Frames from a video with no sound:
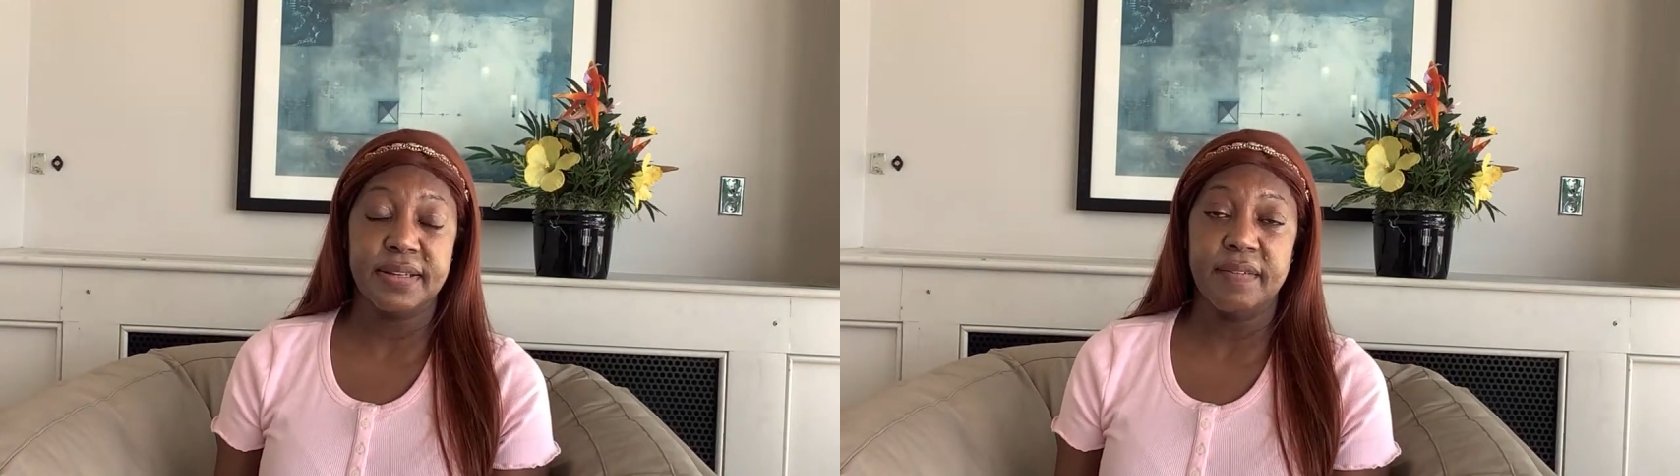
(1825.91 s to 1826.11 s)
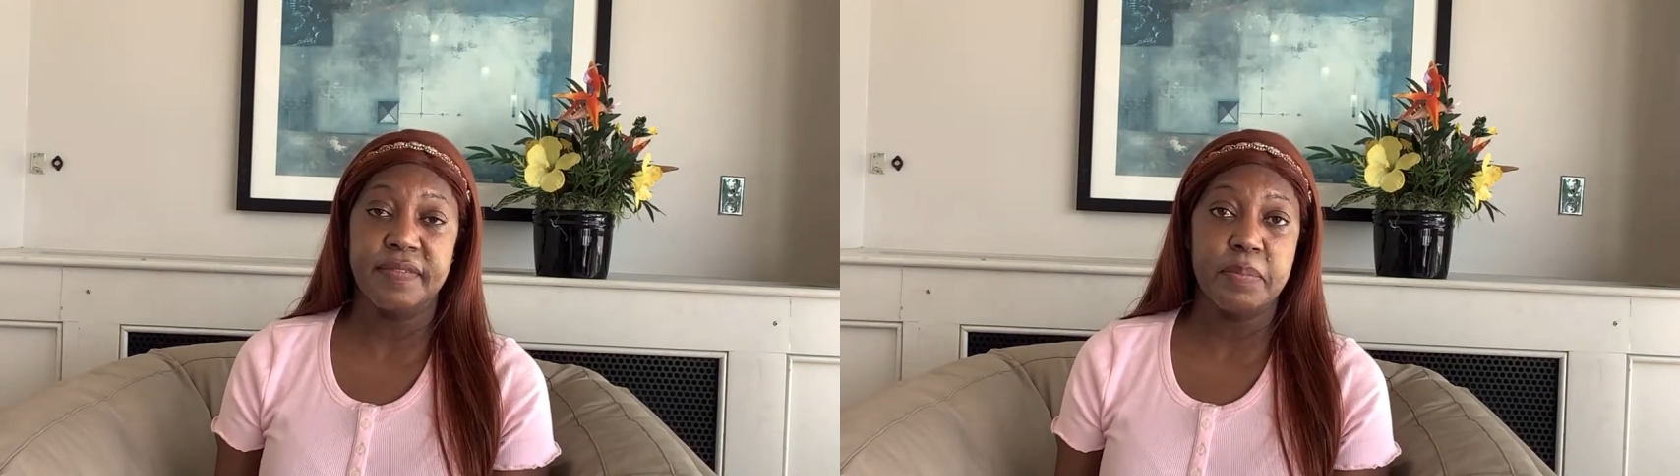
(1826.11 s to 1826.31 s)

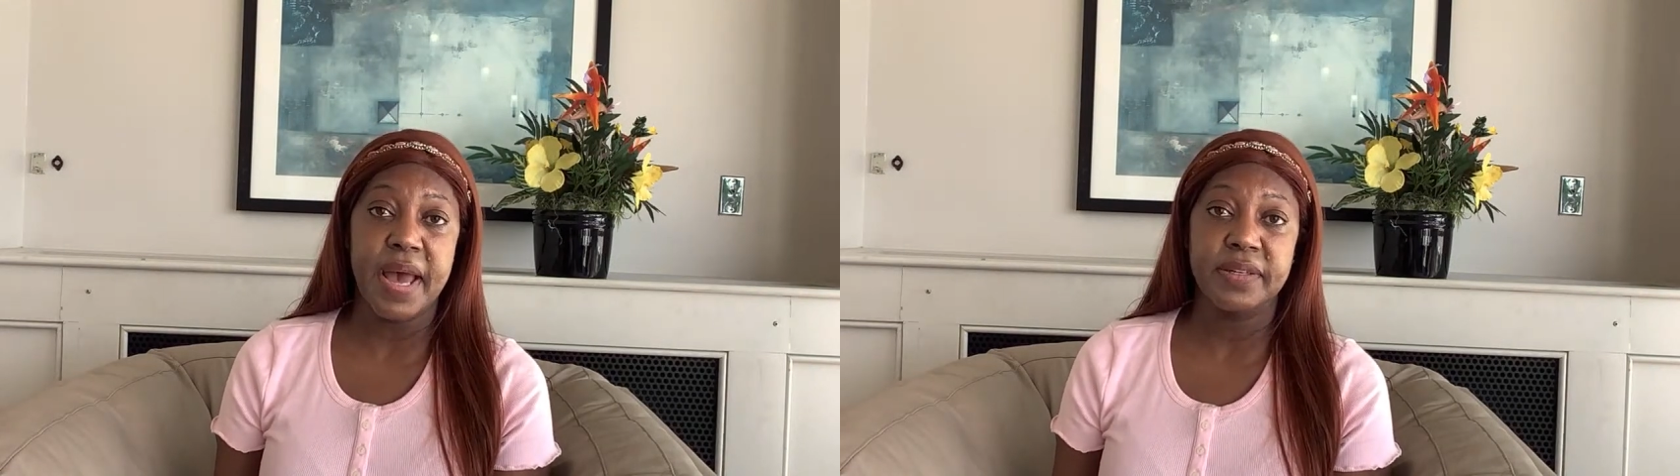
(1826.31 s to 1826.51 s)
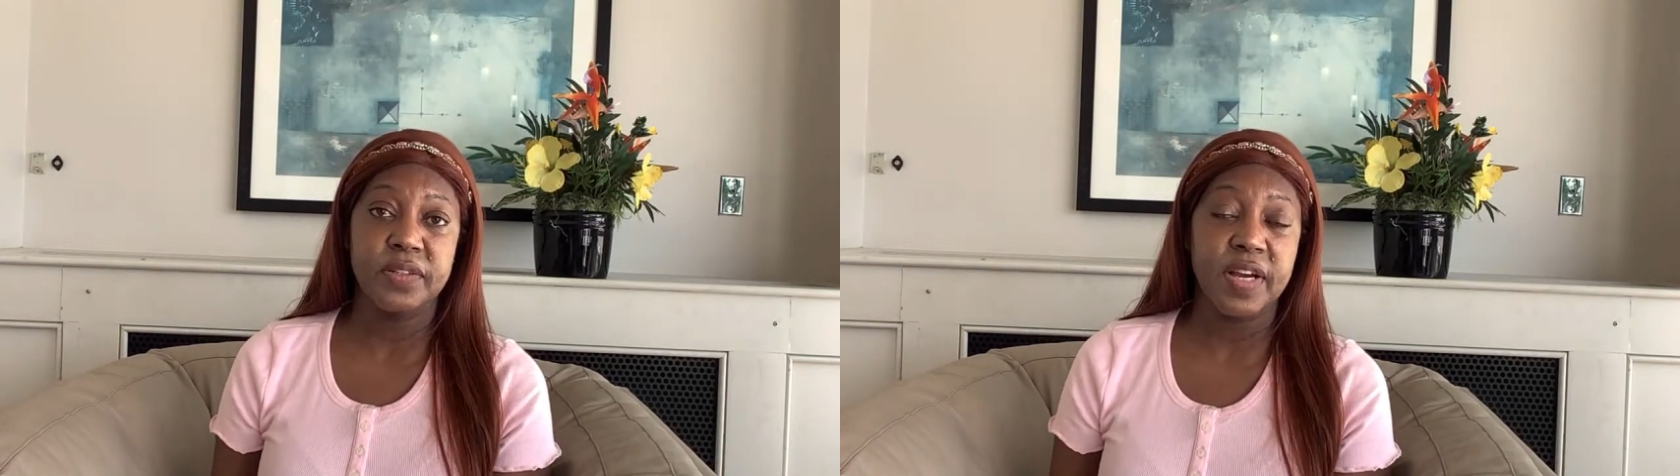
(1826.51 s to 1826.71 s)
of the
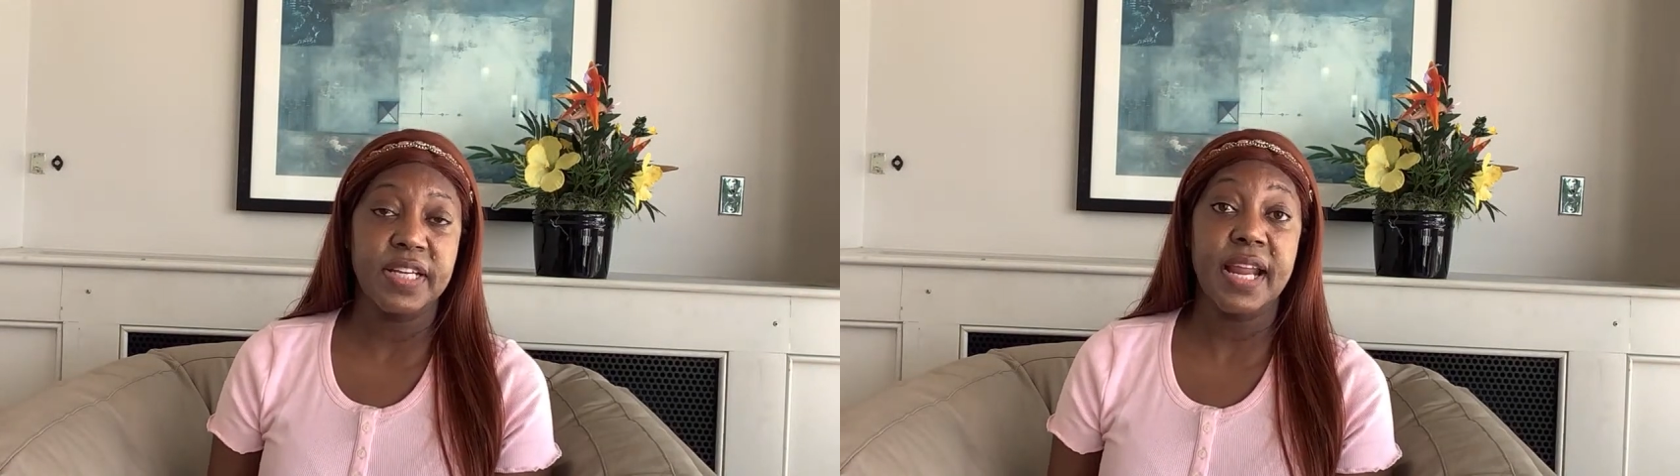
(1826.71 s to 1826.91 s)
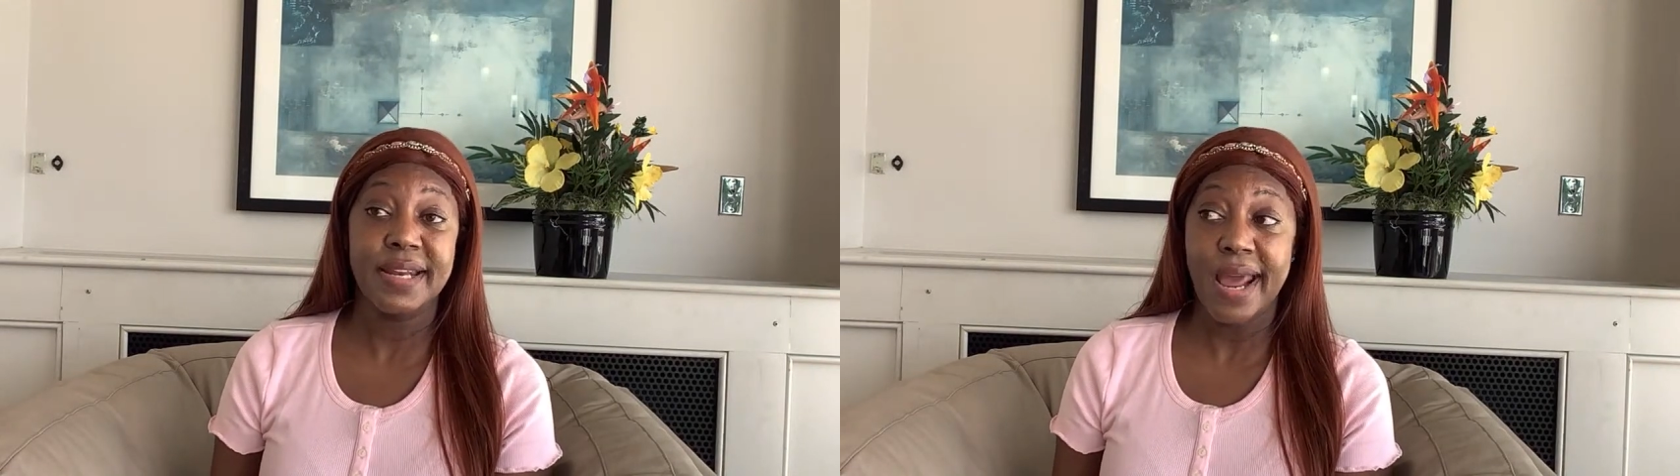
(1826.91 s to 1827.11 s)
bad
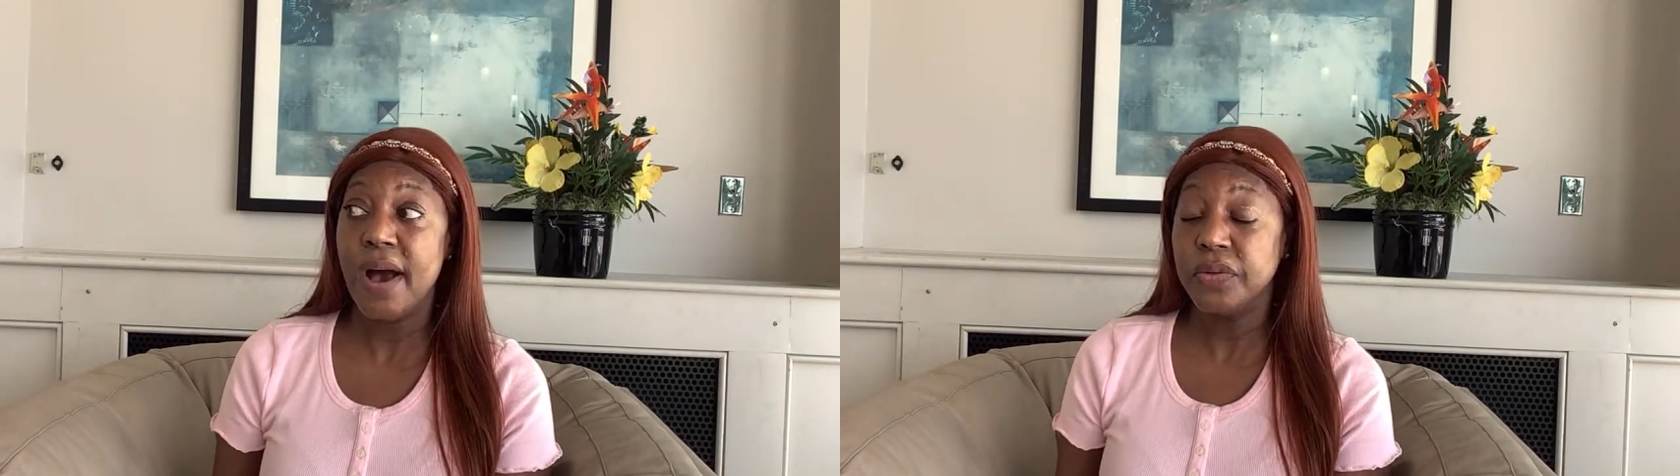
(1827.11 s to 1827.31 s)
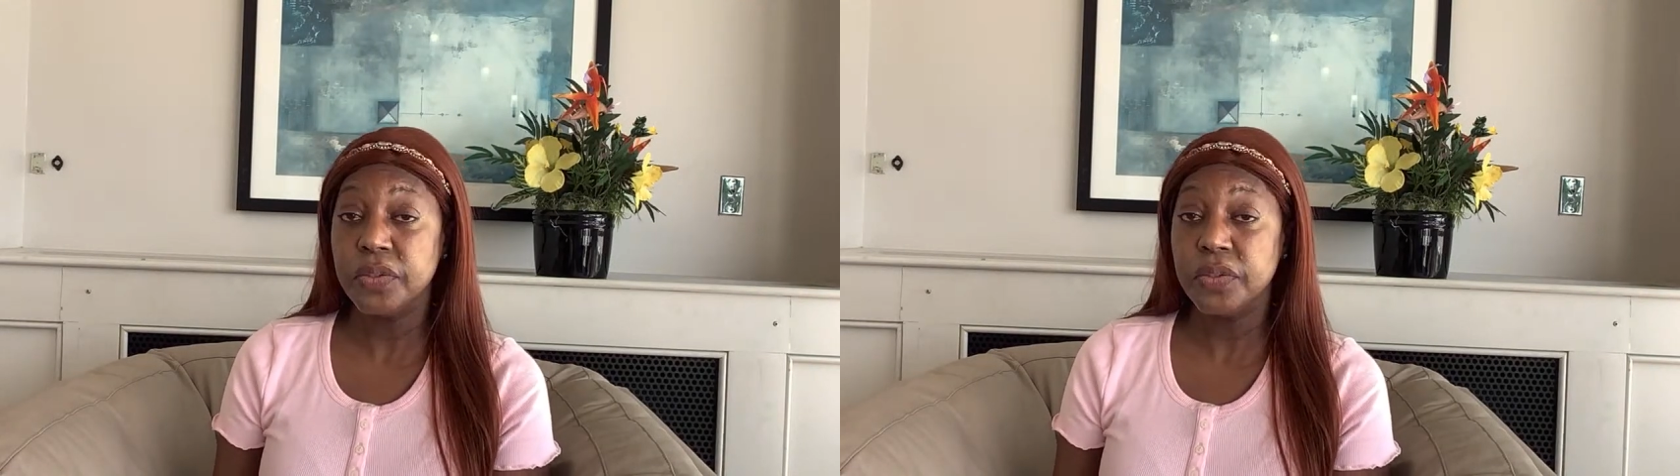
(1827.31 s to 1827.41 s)
credit and how